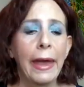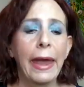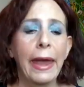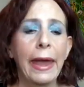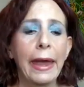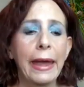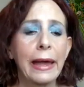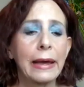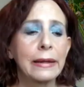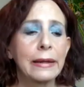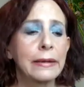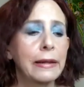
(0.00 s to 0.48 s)

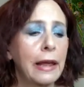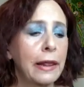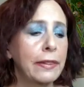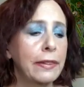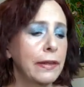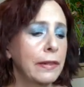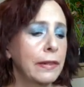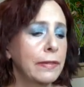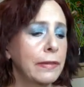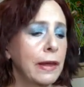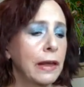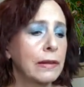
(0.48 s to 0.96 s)
And I
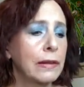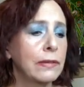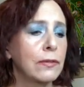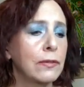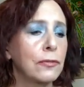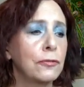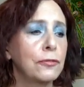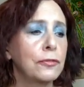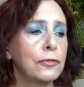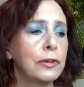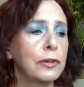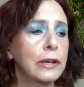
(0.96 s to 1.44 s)
think that's
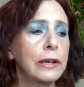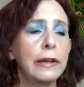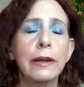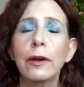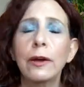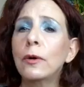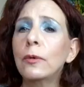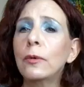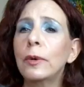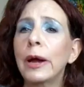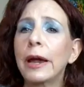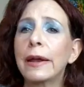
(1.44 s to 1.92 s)
the
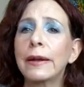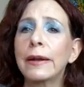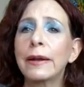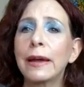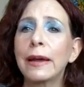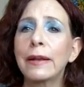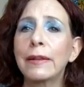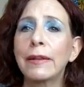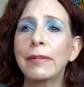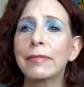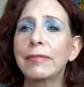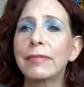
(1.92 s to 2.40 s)
video, and
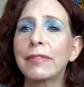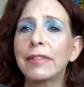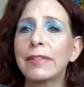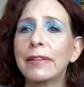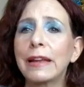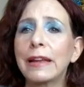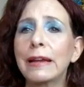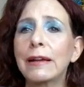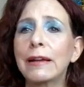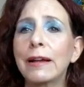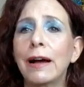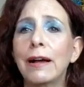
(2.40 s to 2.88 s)
I
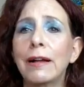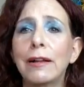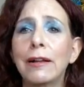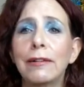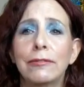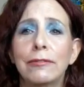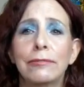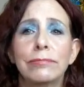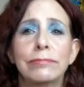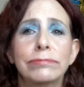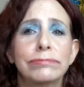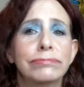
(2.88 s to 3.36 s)
think
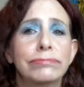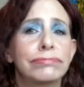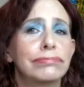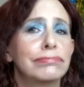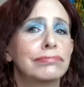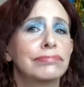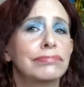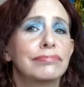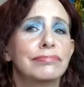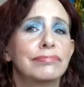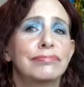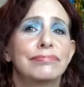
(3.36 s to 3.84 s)
I'll
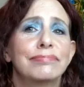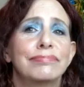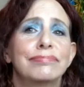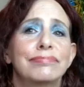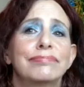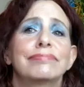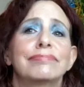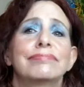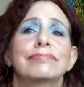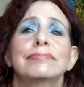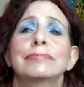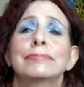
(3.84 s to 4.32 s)

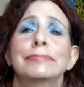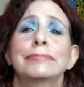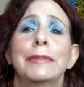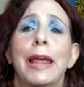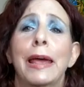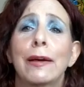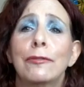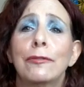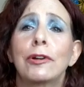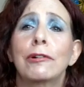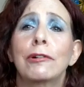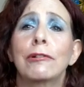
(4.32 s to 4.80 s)

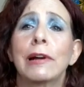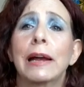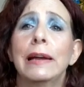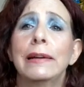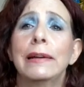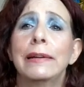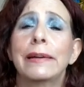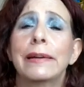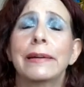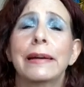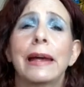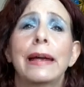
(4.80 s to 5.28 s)
have a
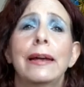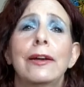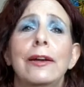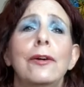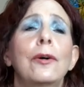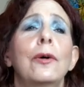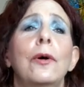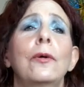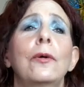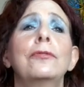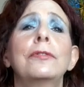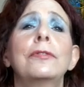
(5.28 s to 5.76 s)
great day,
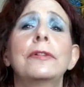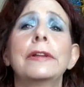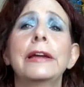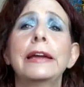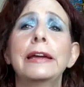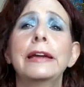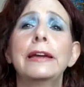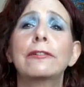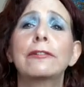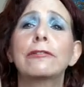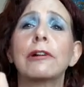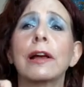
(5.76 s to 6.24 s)

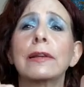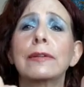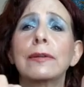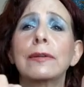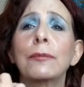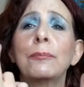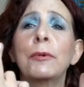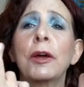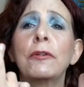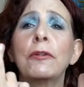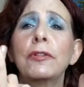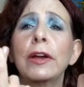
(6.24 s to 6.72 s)
hopefully,
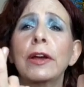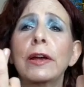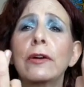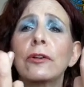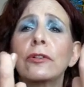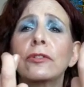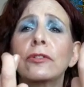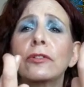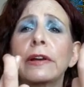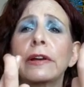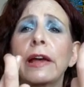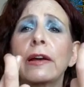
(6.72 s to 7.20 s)
crossing my
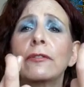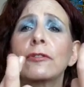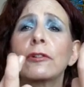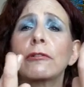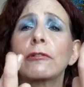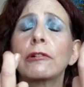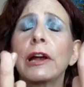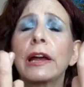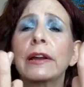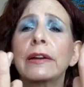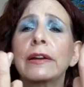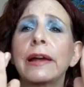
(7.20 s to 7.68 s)
fingers to have a
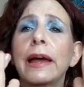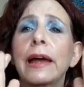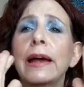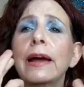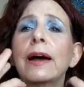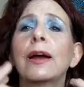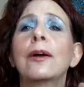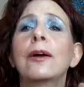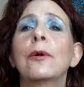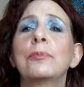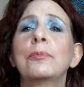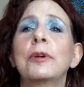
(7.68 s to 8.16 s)
great day.
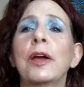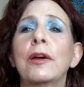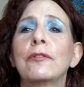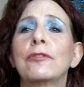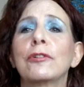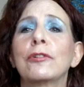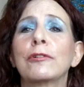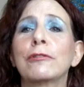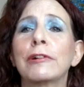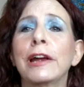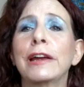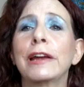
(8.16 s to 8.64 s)
I hope you
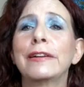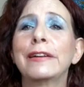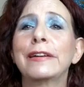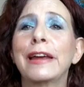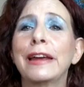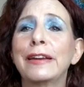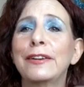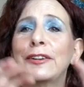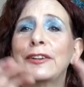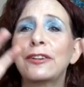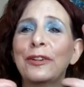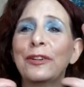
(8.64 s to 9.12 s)
have a great
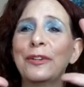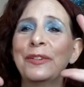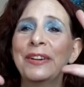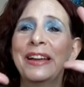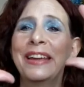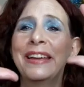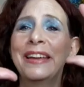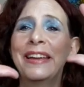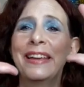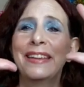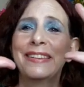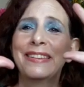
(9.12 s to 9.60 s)
day too.
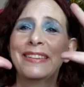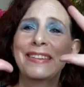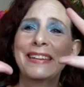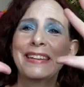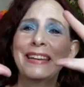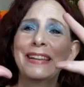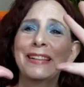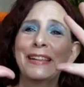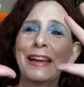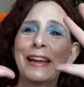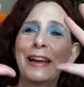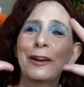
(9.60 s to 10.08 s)

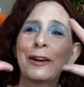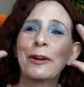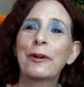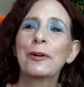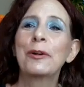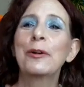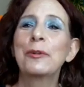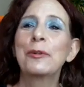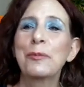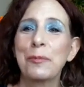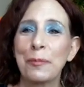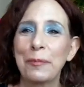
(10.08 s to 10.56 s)
See you
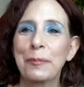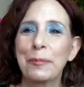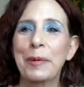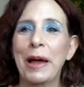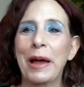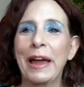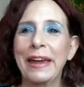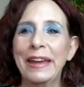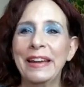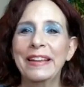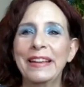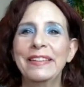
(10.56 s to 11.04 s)
later.
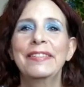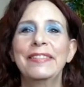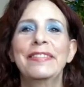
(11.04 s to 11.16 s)
Bye.